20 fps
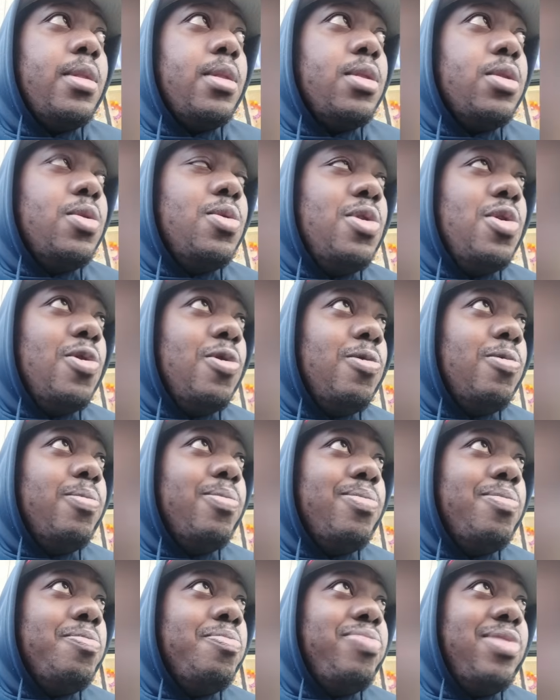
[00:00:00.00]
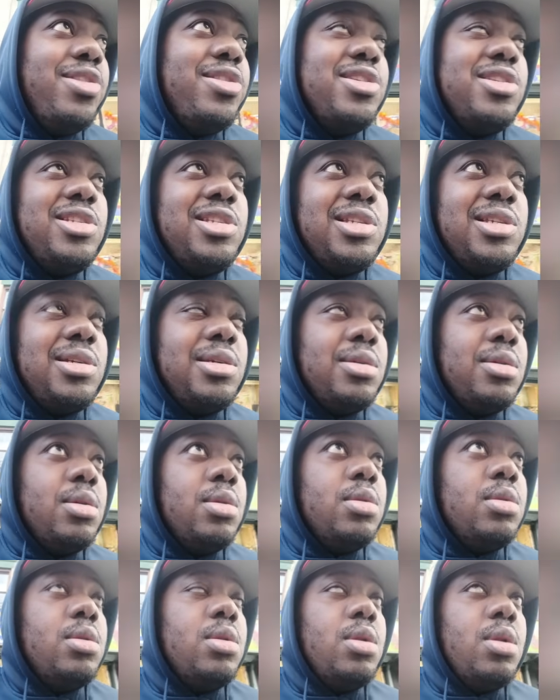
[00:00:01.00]
you know, brothers
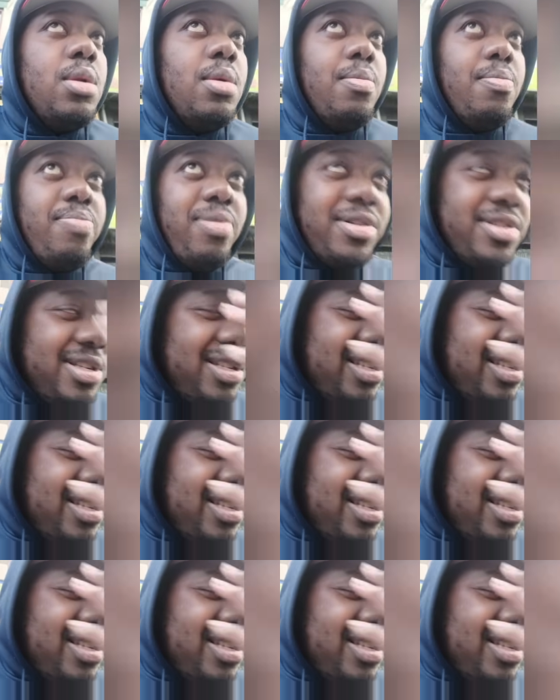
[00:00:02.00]
brothers